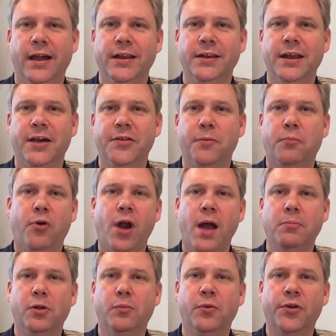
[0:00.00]
Now, the
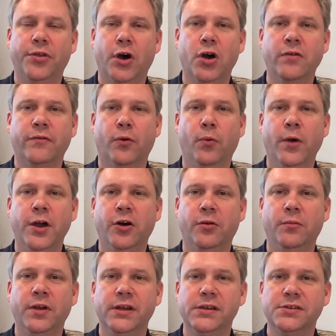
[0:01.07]
problem with
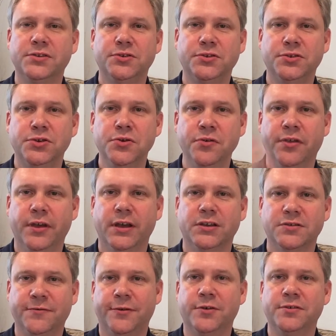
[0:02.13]
overwhelm is 2
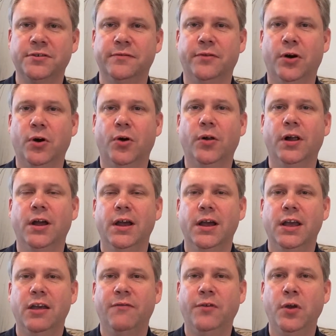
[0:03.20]
things. First of all,
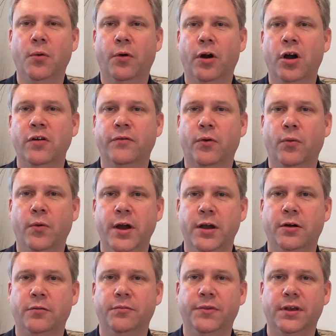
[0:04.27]
if you are
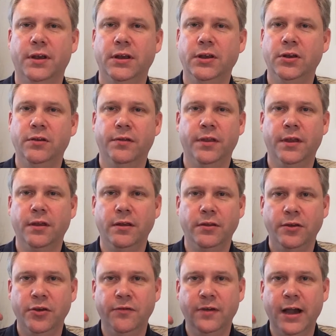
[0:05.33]
overwhelmed,
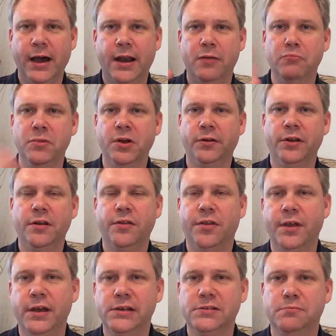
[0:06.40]
you've got a million
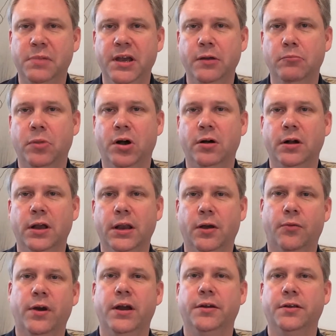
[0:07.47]
things bing-bonging
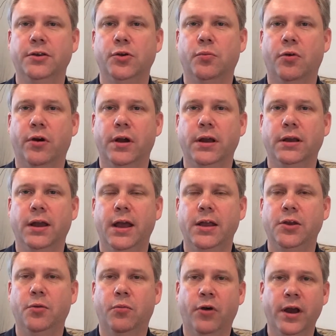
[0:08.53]
around in your brain,
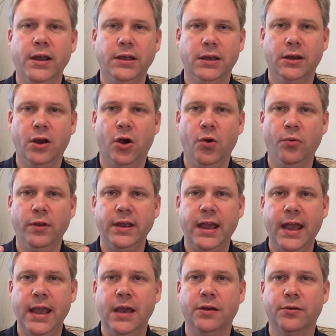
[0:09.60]
and your brain can only
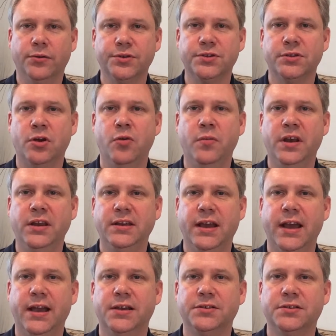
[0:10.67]
handle so many
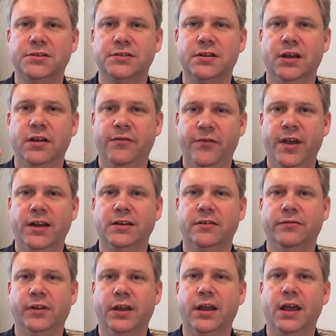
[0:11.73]
tasks
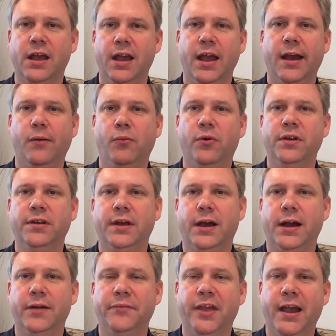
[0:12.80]
effectively at one
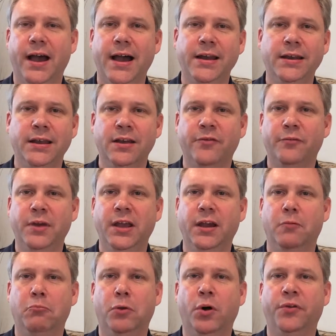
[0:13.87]
time. The idea of being
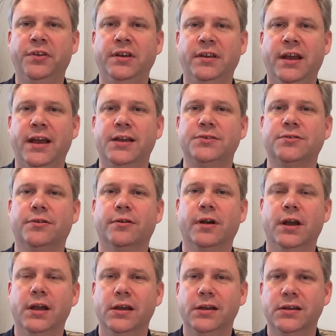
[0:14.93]
a multitasker
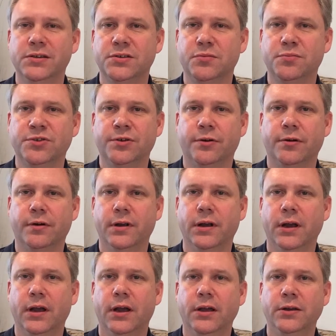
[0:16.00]
is absurd.
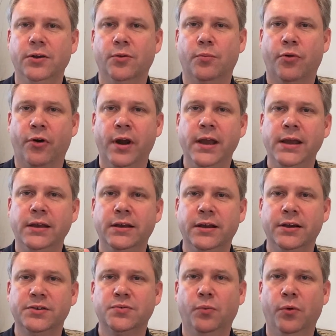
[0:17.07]
Your brain
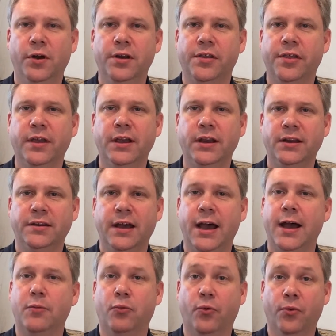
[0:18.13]
does one thing at a
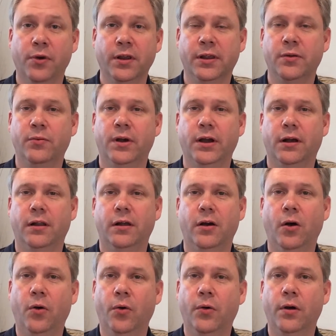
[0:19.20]
time really well,
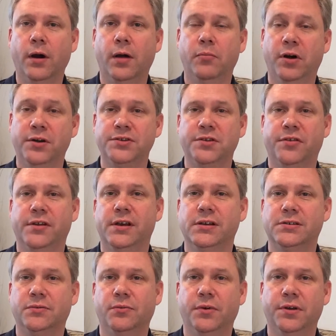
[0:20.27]
or a bunch of
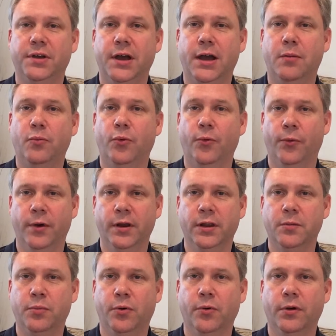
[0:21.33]
things at one time
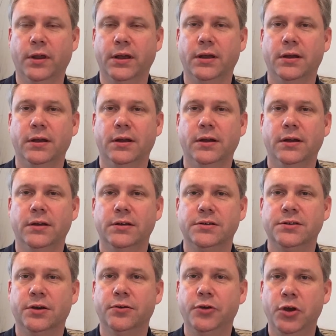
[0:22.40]
really poorly.
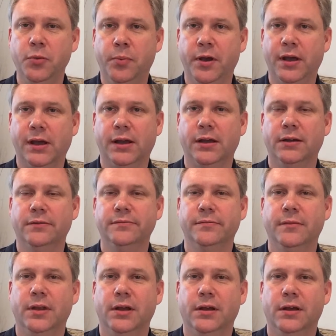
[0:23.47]
So you pick.
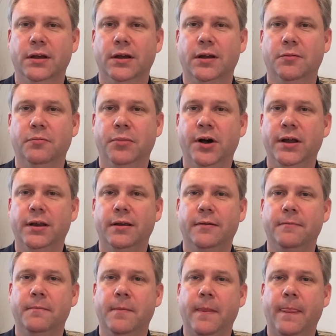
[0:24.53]
But
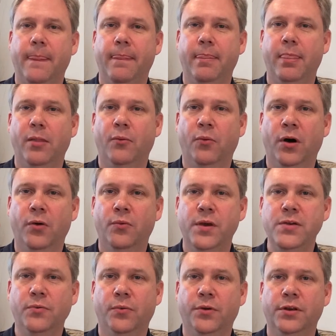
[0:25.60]
what
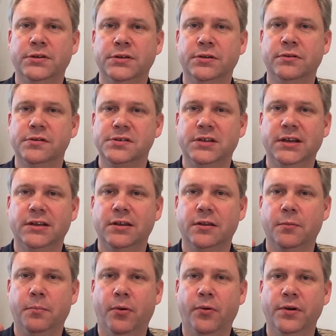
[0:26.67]
we want to do is get to
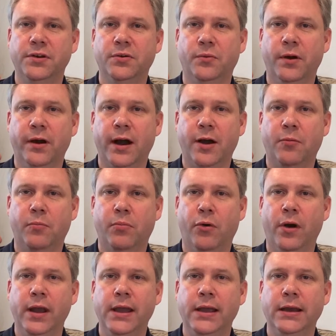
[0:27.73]
the point to where our
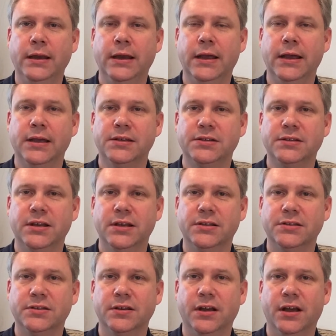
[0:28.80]
brain
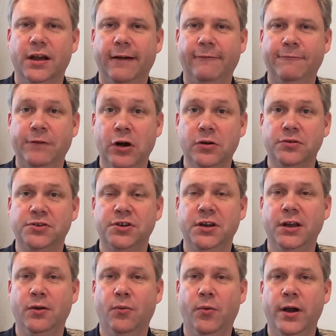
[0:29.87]
is
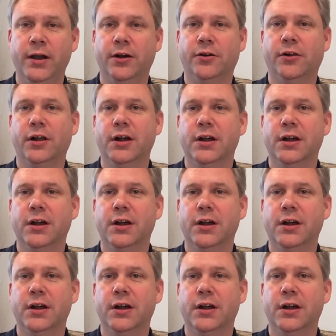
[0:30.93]
functioning well